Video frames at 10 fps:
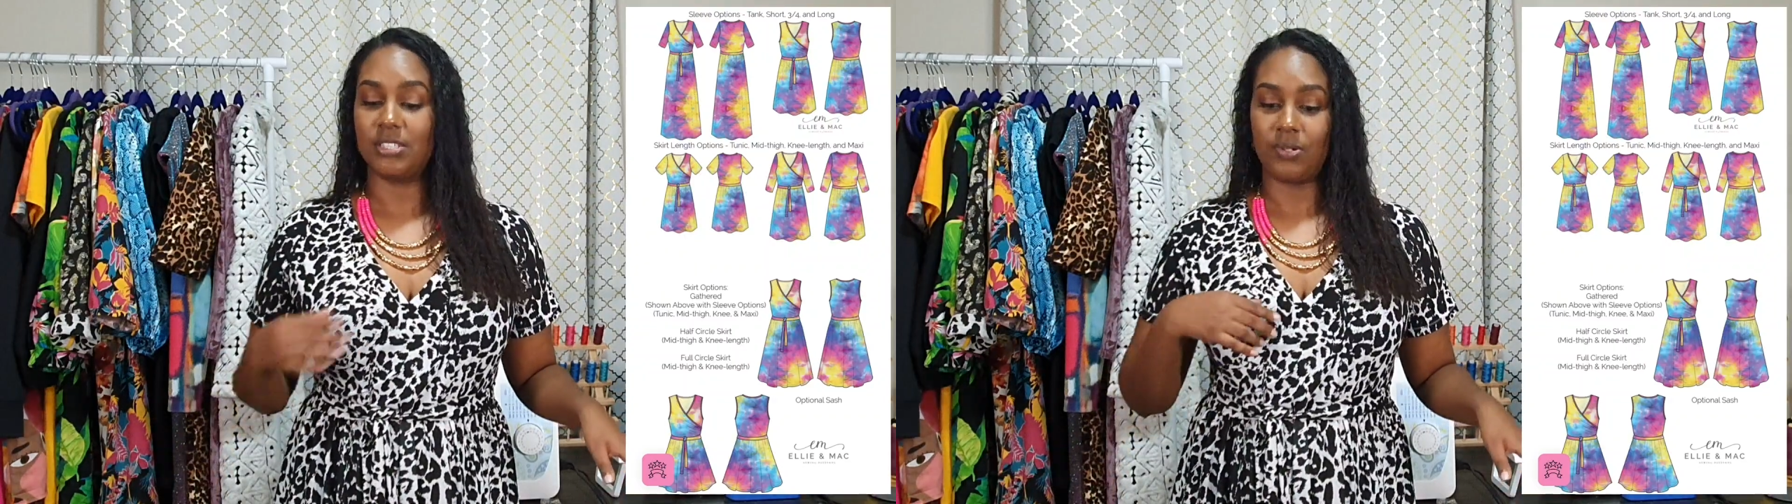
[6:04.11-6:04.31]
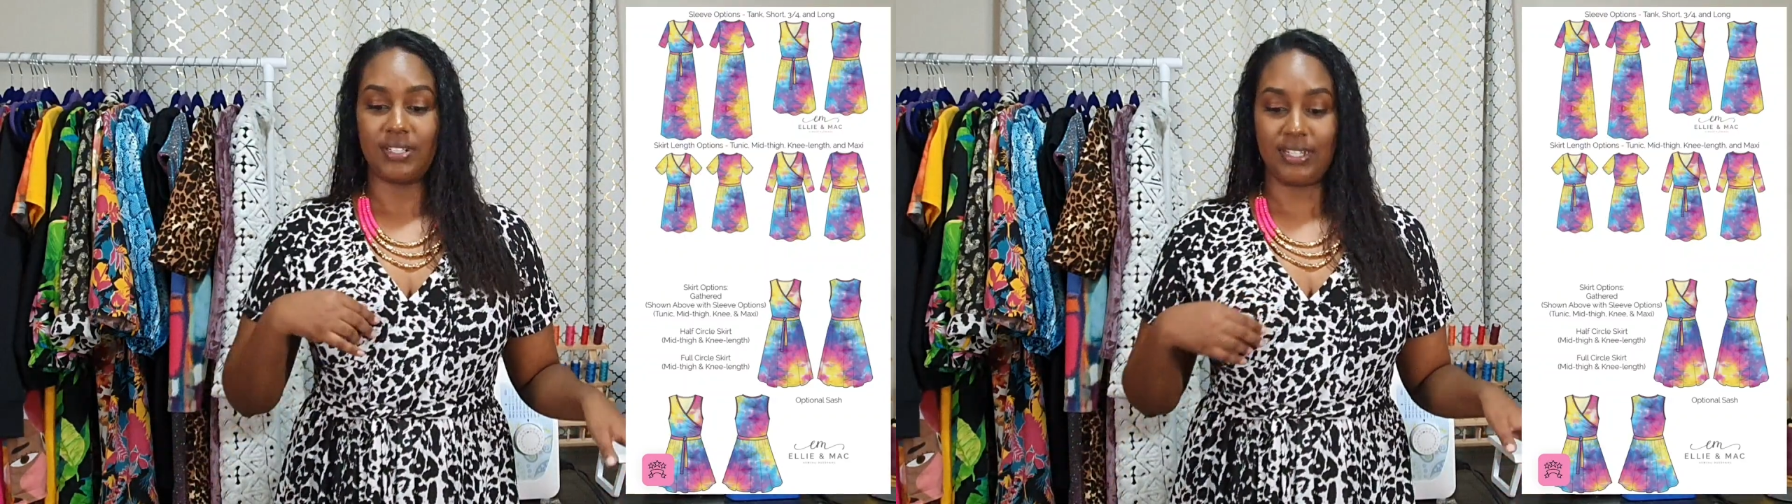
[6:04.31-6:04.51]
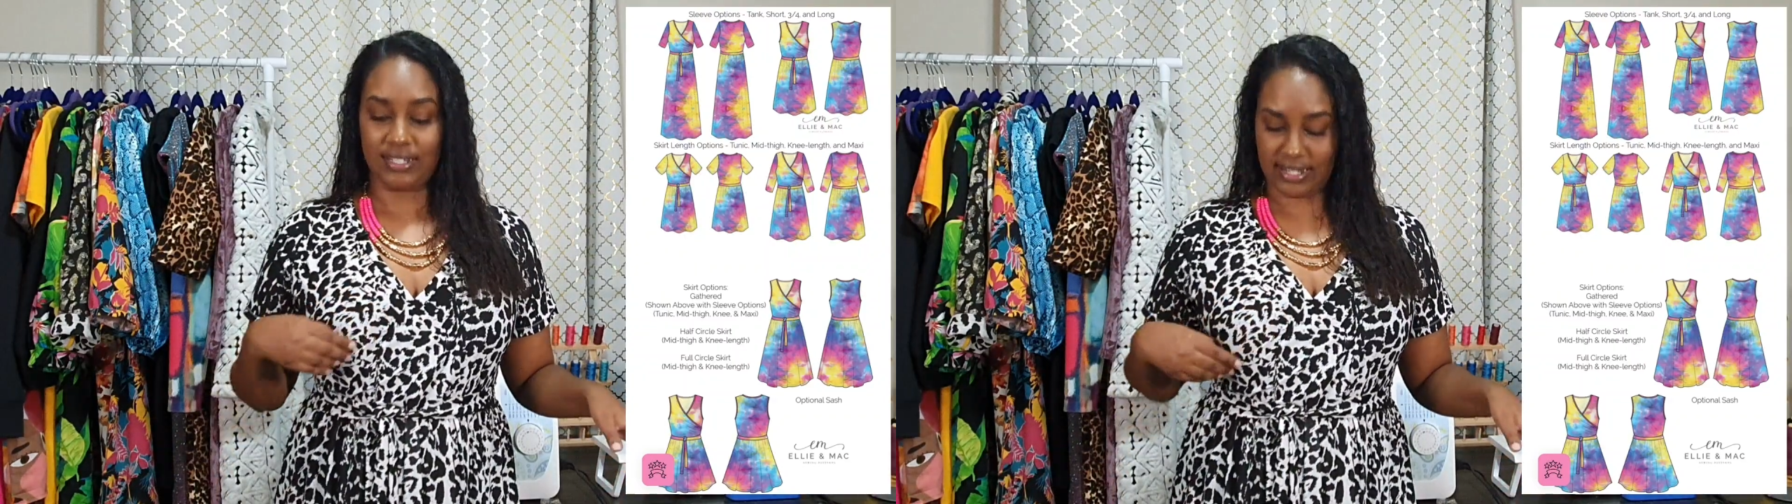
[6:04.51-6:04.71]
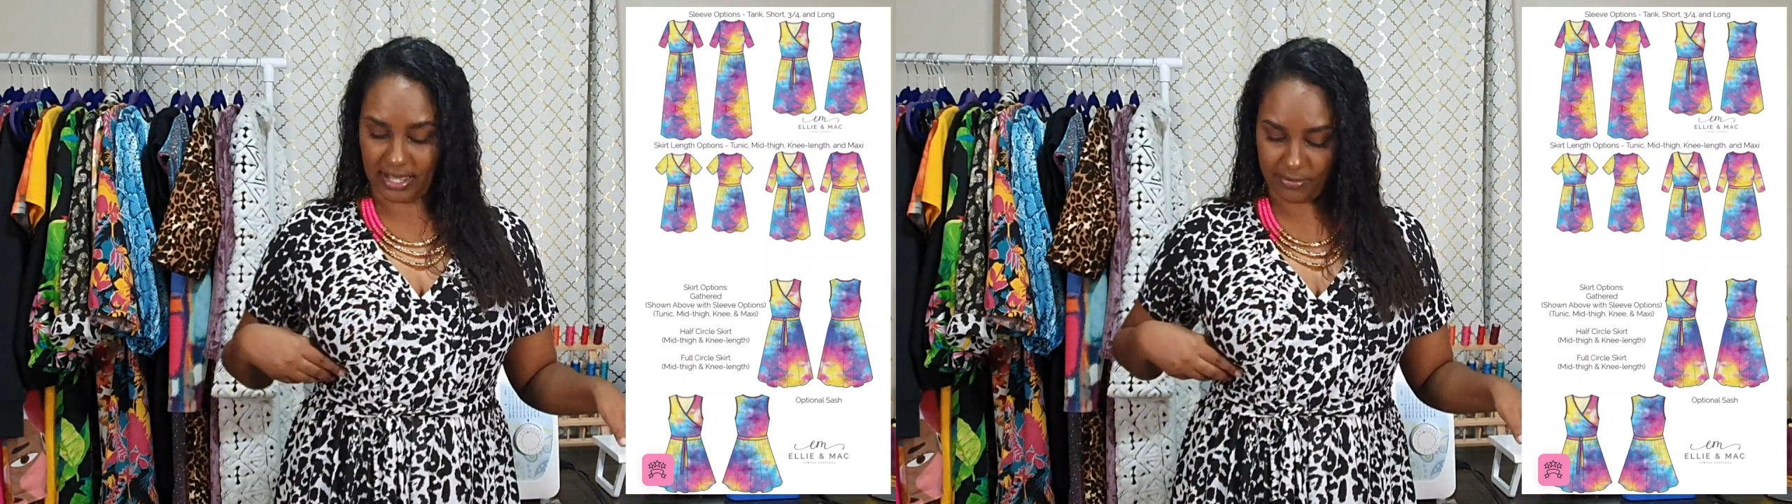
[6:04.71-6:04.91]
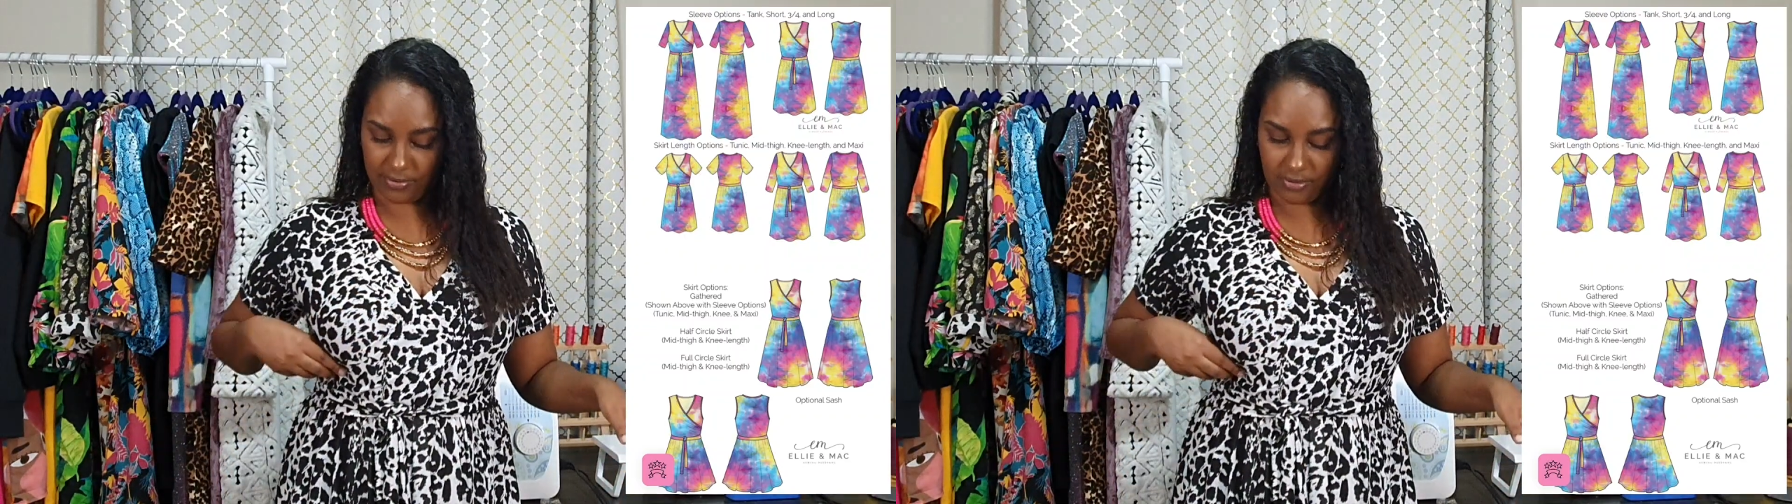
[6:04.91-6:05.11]
so I didn't
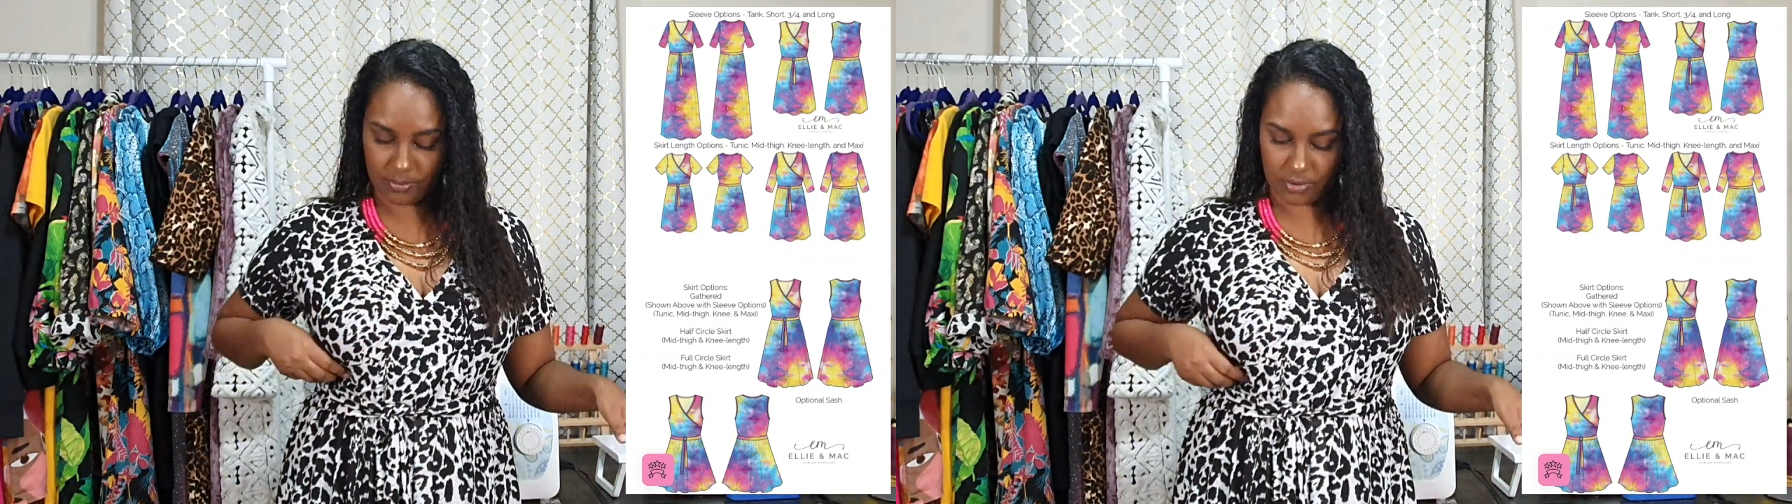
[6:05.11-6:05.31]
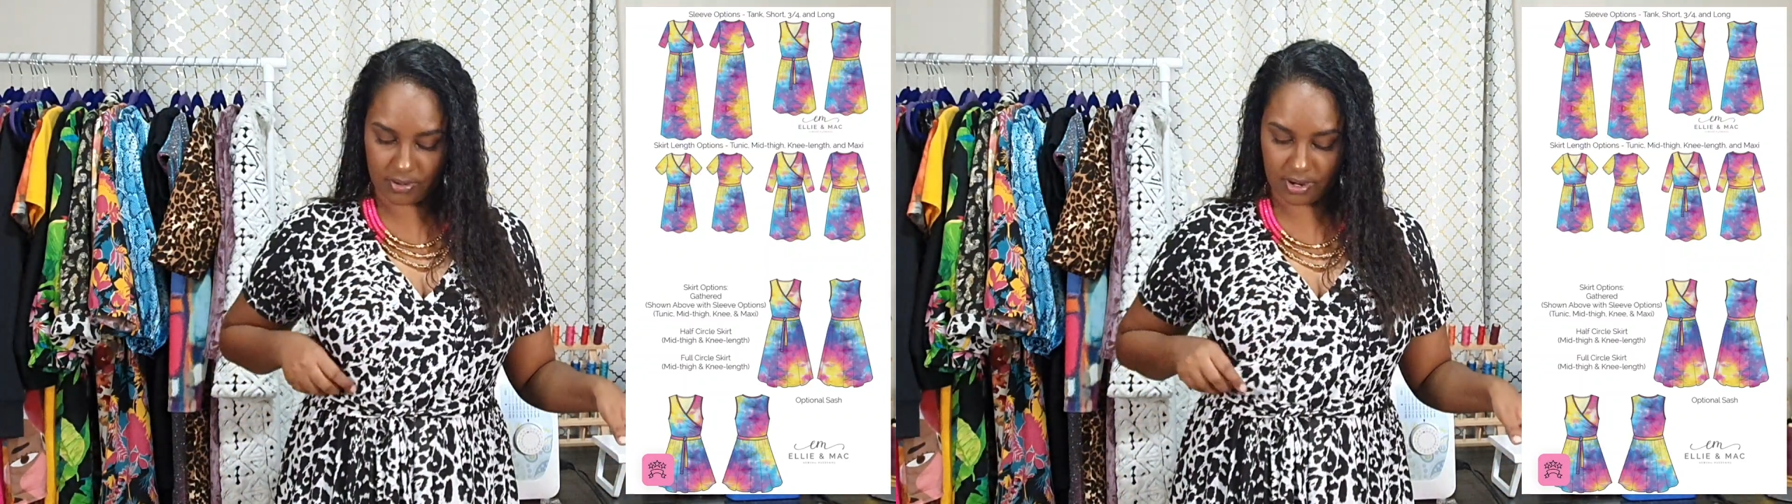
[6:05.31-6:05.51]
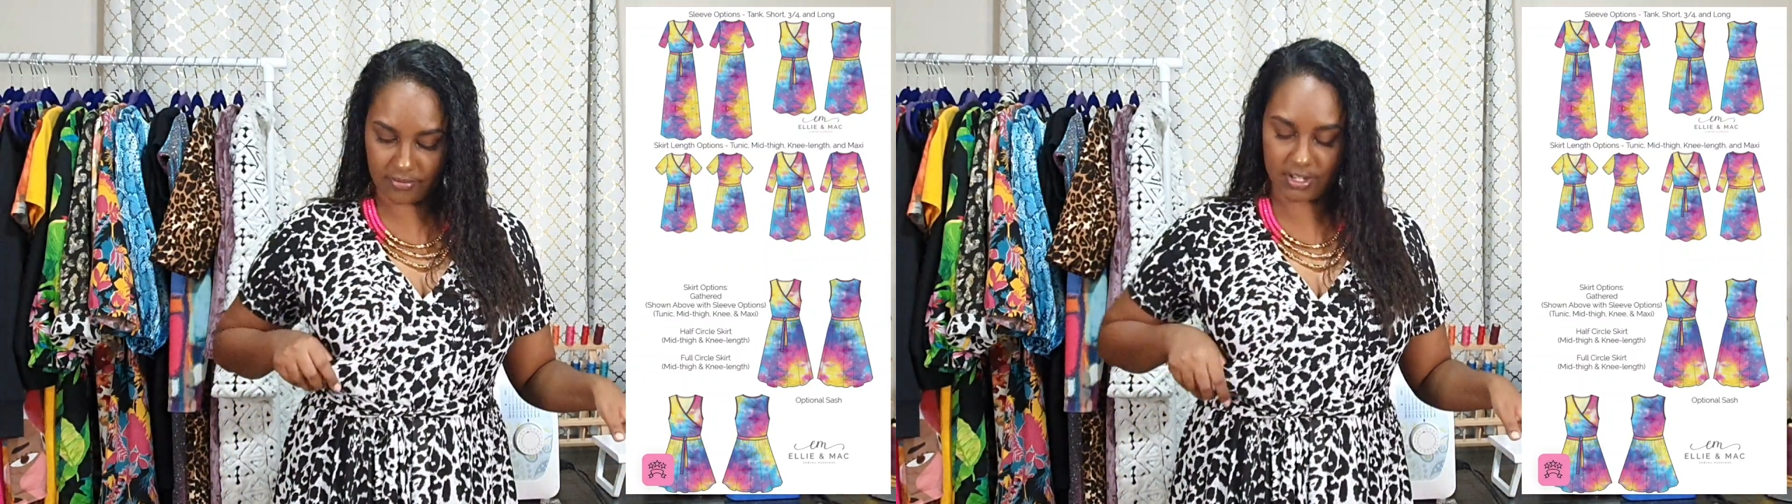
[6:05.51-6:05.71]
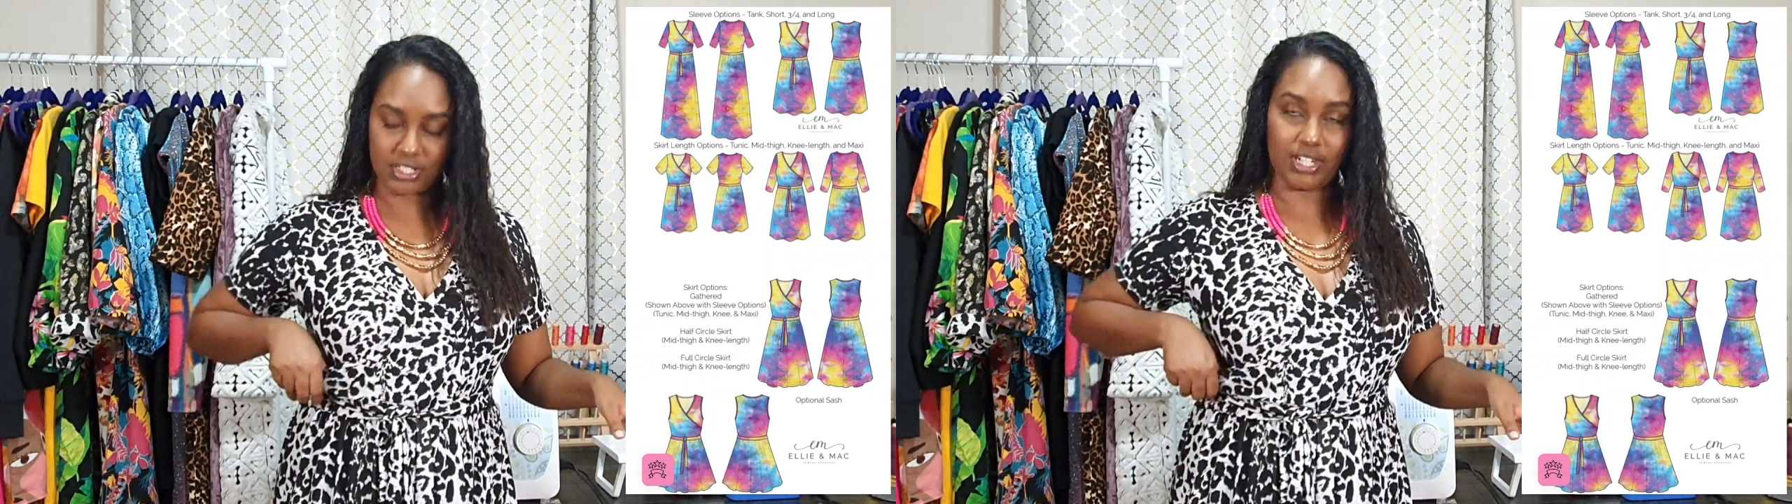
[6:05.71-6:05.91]
gather it for more coverage.